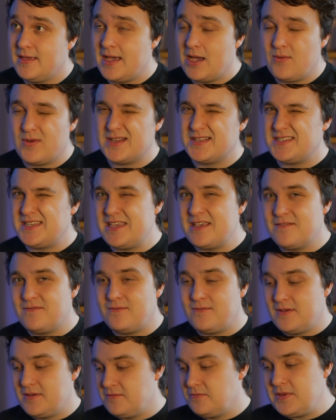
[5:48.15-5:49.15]
I want to see
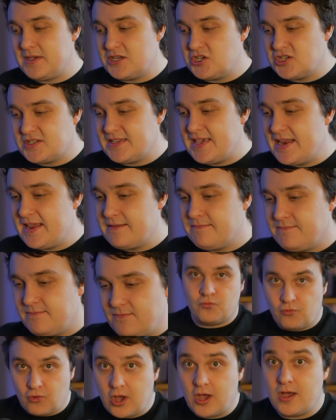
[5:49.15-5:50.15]
if we can just get it
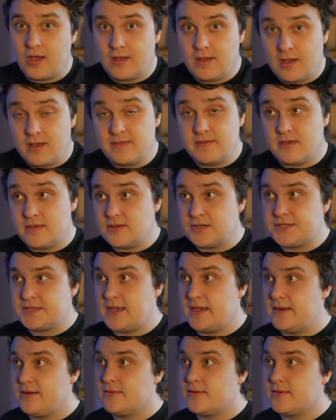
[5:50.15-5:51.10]
raw on the other side,